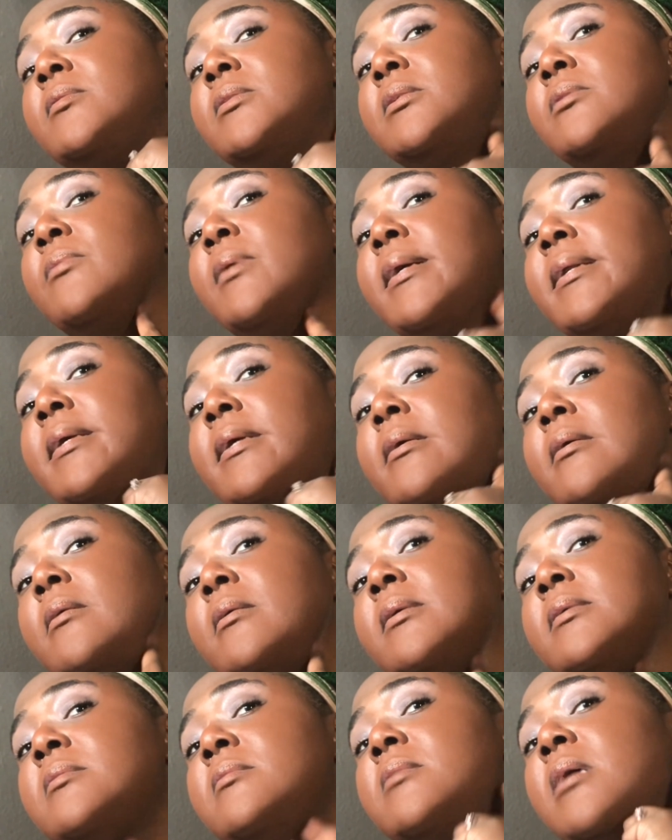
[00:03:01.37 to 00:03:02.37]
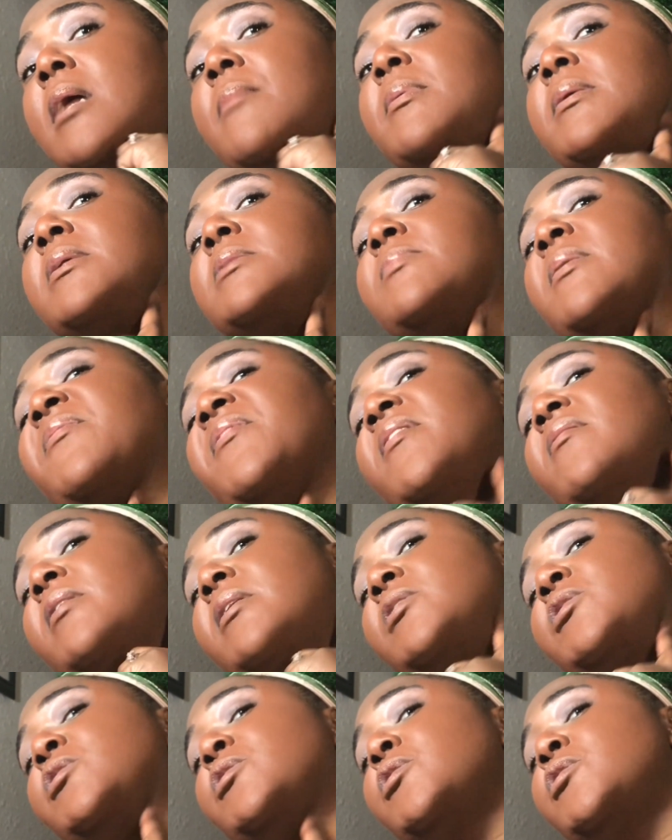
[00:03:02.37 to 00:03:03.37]
you see right here is not because my
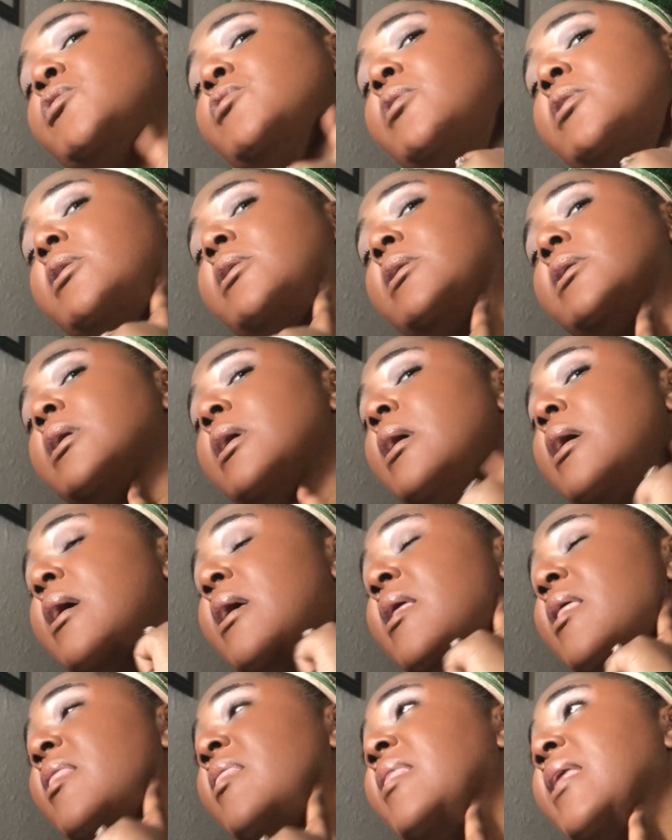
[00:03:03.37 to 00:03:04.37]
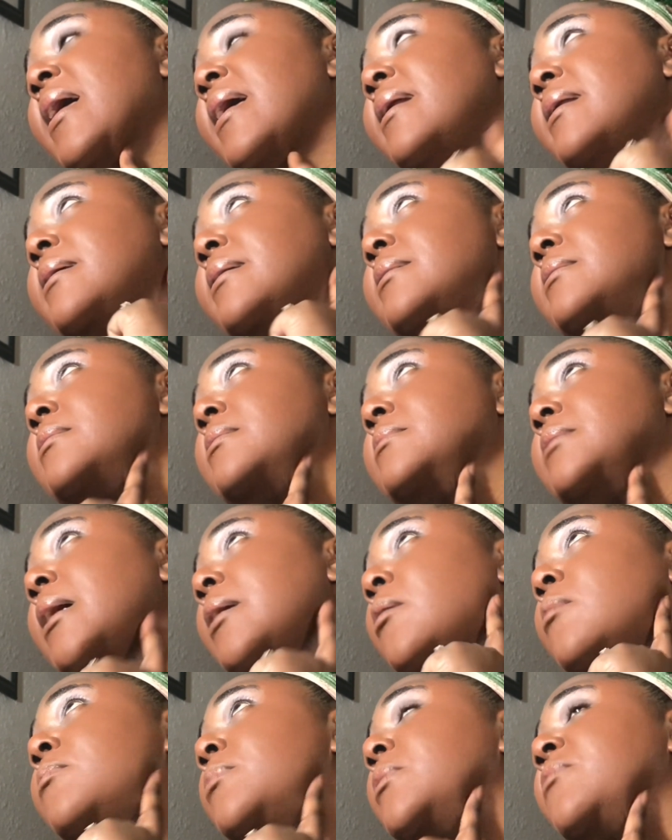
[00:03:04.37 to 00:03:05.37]
foundation is too dark. That is,
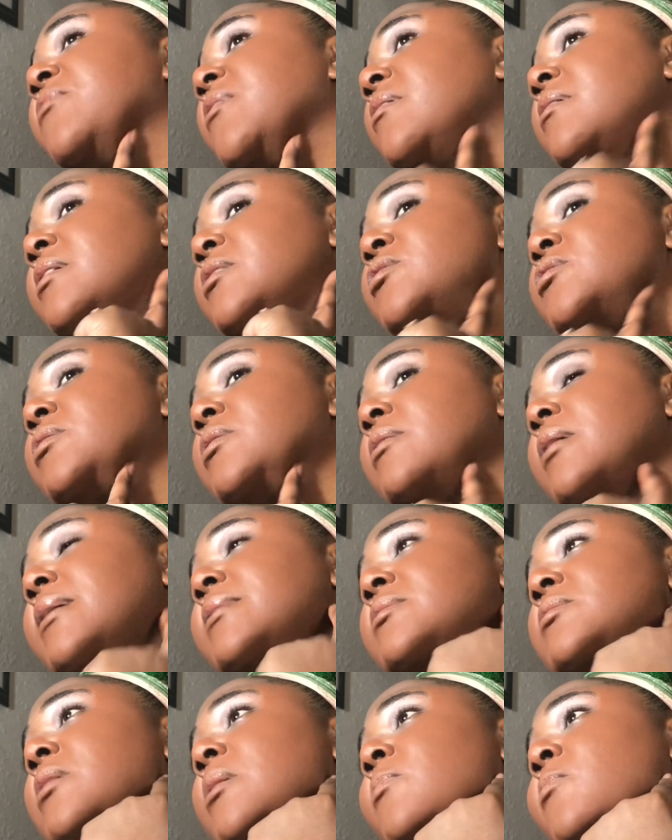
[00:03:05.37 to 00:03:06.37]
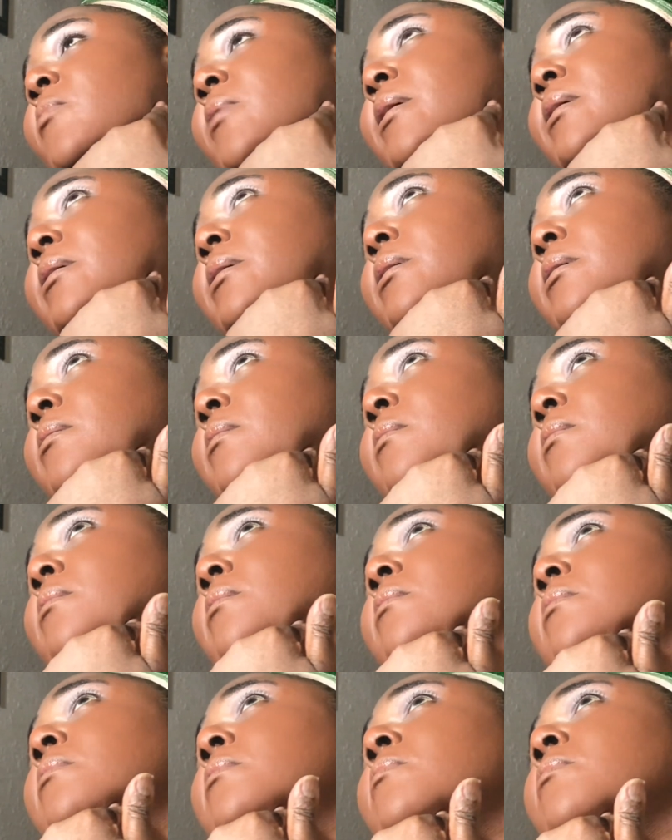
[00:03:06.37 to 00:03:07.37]
I don't put foundation there. I stop right
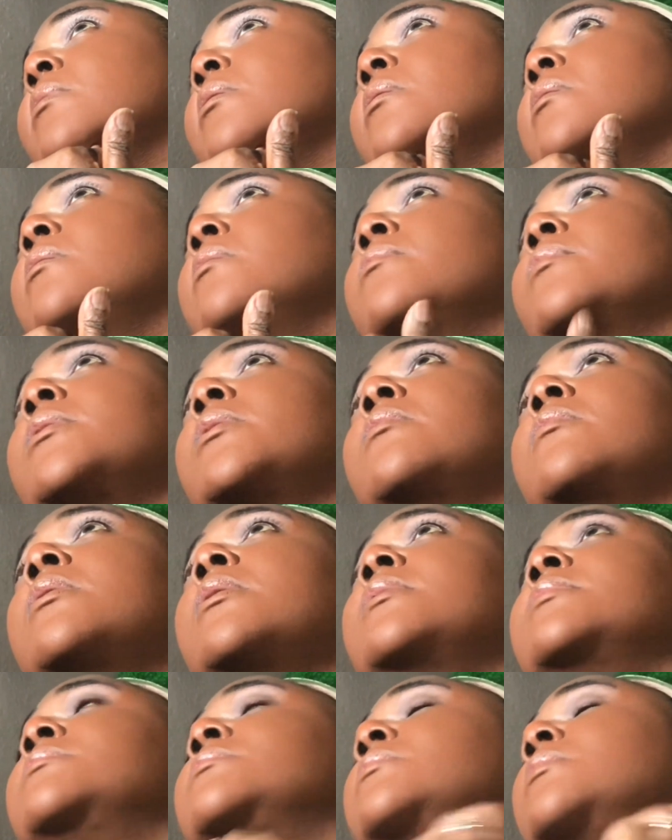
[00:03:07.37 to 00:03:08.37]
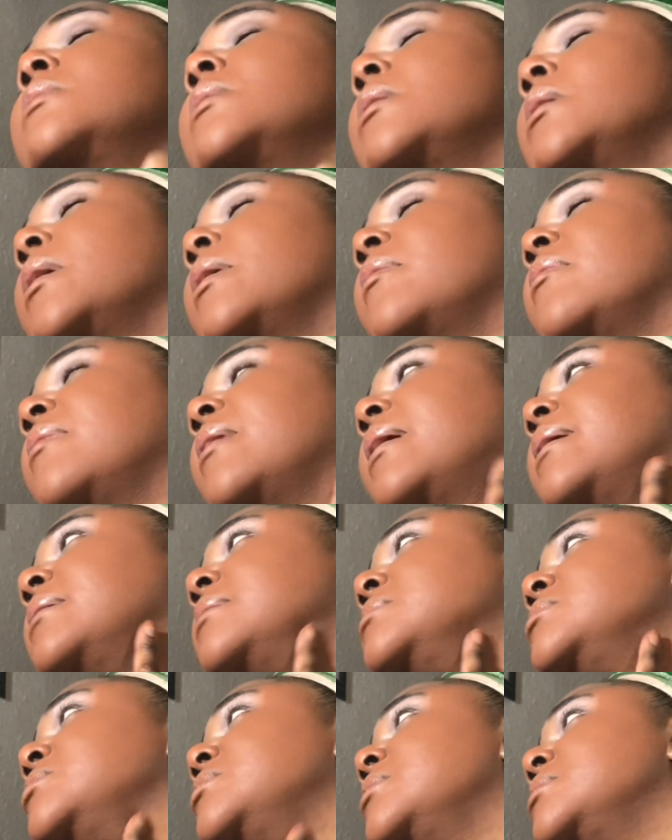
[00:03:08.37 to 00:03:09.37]
here, all the way across. That
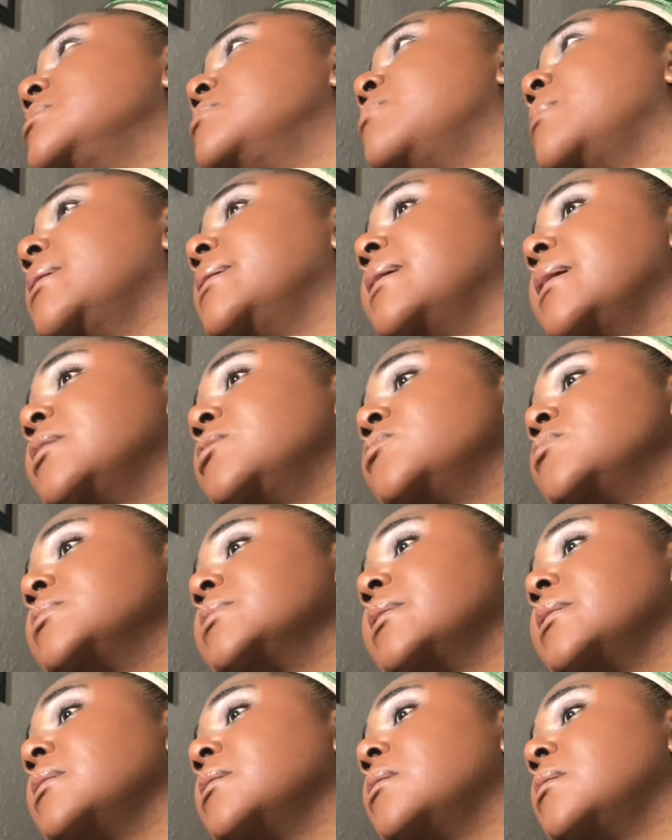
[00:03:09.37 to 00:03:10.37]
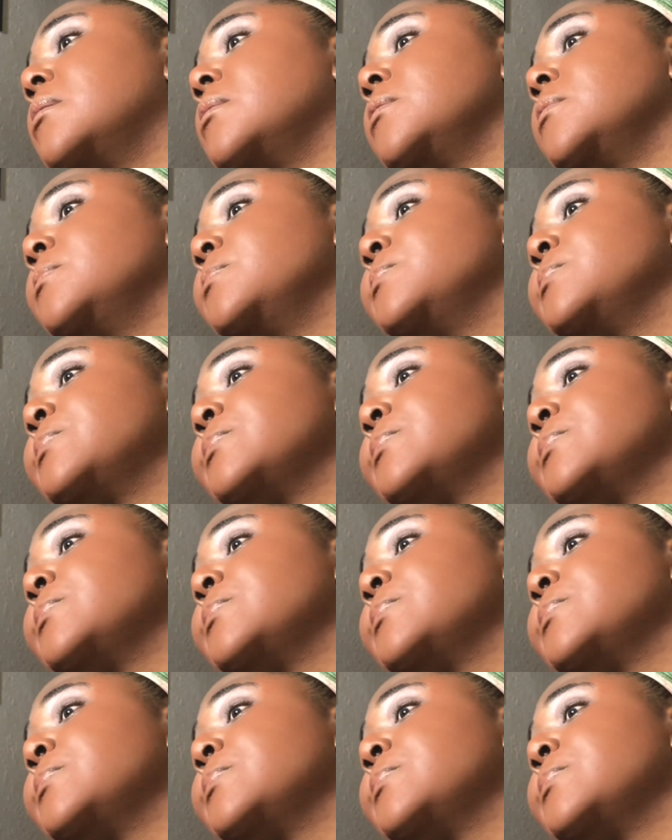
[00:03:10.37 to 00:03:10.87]
is just my natural skin color.